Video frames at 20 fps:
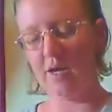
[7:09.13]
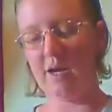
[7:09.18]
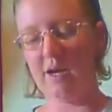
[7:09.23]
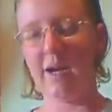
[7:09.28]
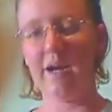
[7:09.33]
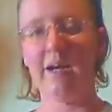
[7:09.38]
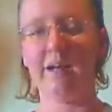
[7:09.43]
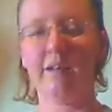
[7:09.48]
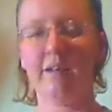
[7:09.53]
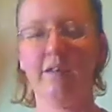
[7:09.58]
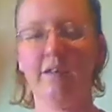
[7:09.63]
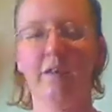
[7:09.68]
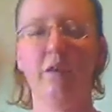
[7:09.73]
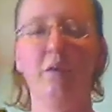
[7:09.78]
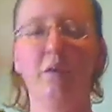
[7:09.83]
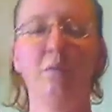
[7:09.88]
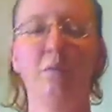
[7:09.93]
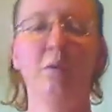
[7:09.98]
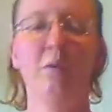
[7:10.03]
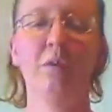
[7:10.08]
I got
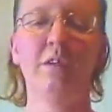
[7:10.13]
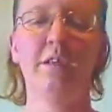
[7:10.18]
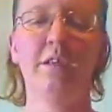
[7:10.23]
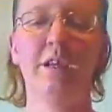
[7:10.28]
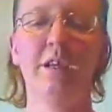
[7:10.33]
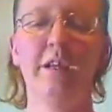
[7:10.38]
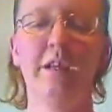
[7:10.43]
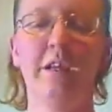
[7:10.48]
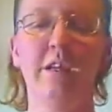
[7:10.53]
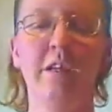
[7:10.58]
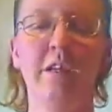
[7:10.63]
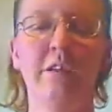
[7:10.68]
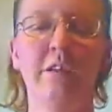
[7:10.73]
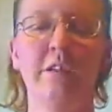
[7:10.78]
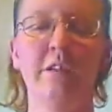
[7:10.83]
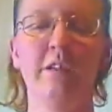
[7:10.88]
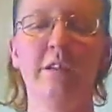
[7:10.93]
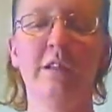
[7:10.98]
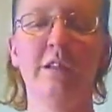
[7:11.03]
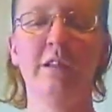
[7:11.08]
two more
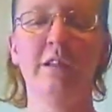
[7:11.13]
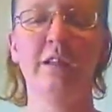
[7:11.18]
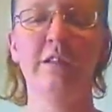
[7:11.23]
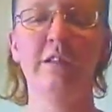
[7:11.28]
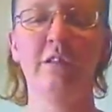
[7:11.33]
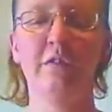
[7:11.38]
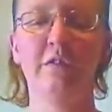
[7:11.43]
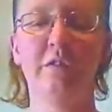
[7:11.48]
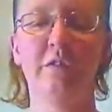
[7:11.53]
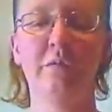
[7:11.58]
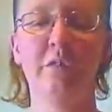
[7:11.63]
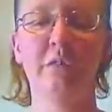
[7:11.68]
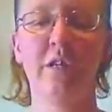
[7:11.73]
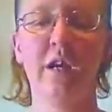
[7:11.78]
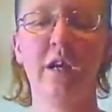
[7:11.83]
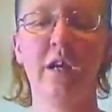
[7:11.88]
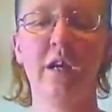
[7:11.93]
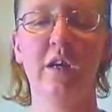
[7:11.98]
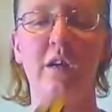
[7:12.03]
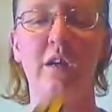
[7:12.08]
stickers, and these are from
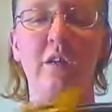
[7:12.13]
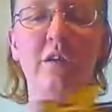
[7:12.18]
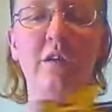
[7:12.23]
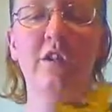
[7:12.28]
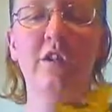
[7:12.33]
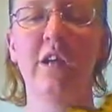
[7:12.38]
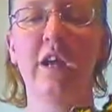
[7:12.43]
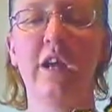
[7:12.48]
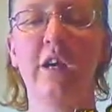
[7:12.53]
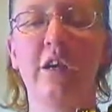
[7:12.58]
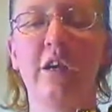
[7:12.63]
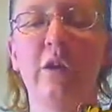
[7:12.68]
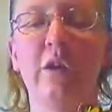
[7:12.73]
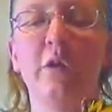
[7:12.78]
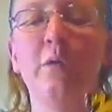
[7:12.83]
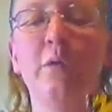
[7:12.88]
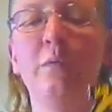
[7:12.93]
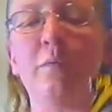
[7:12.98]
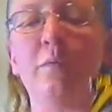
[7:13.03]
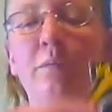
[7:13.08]

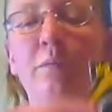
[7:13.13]
Chaco.